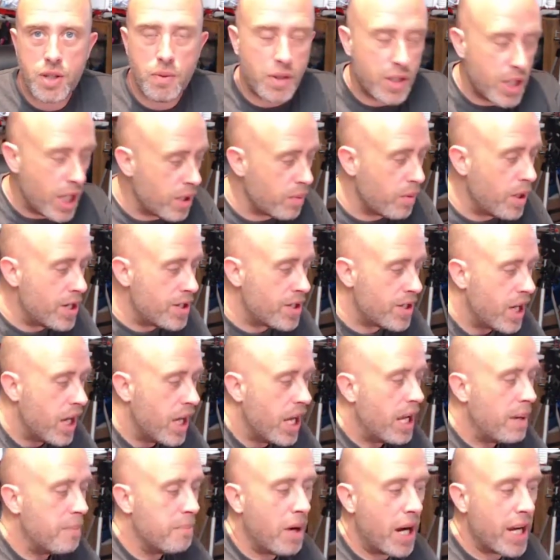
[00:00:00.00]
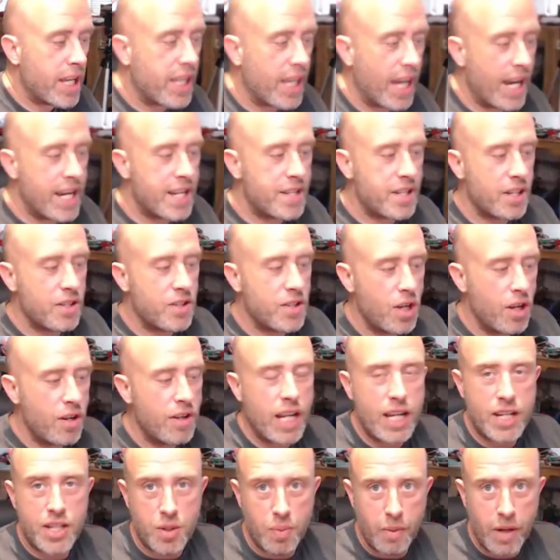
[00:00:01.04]
So in other words, in my case, I
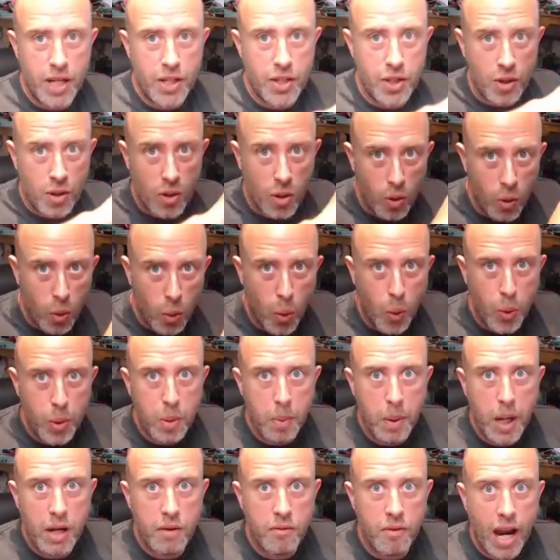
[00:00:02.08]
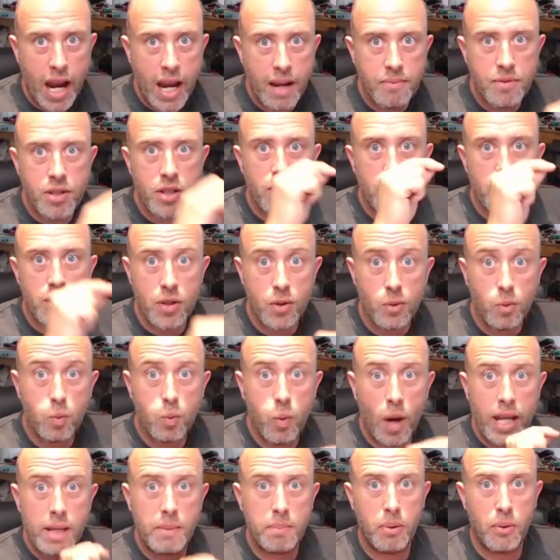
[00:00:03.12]
turn that switch all the way round to
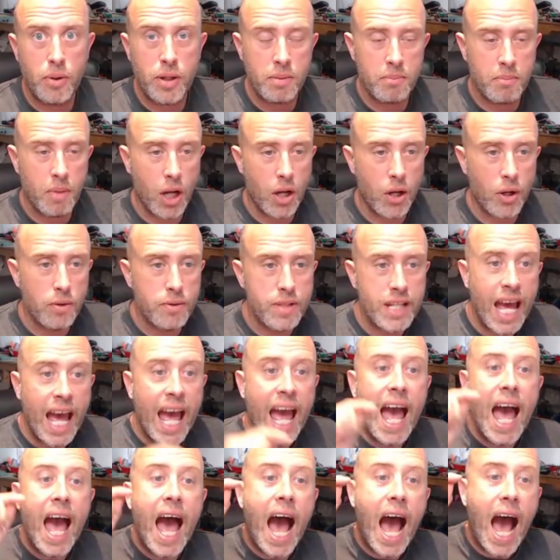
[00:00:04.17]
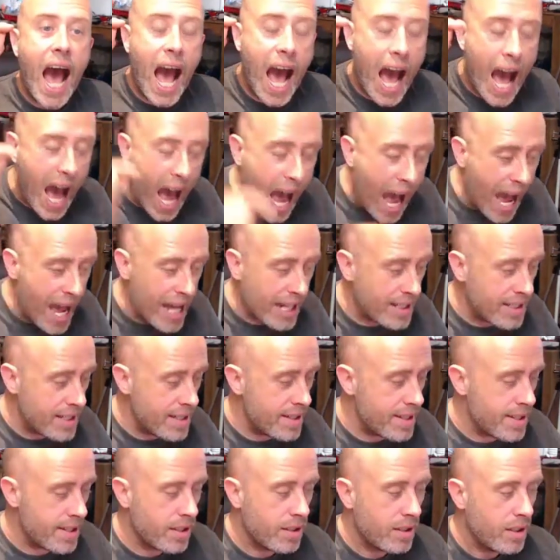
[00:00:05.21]
waypoint mode
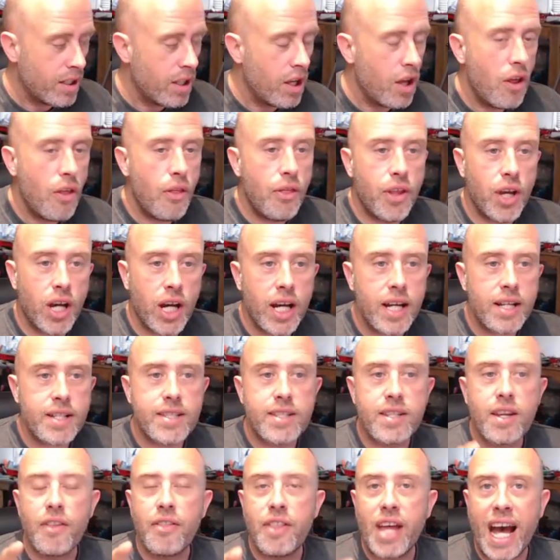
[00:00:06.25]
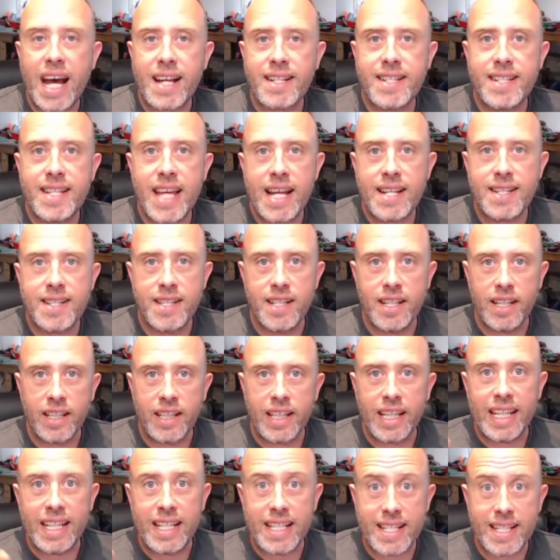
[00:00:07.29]
and that that
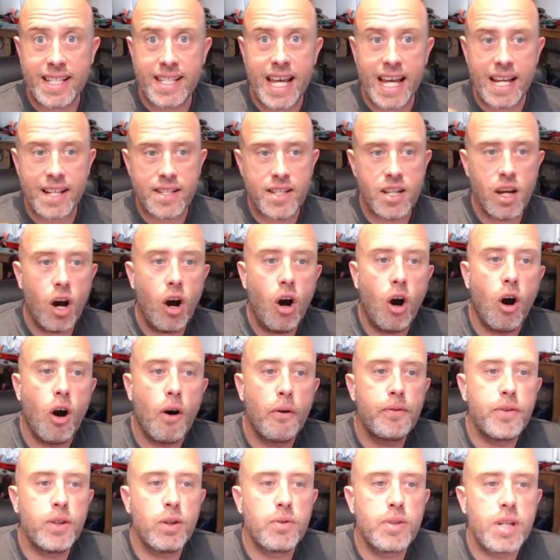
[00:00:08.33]
setting is set to off,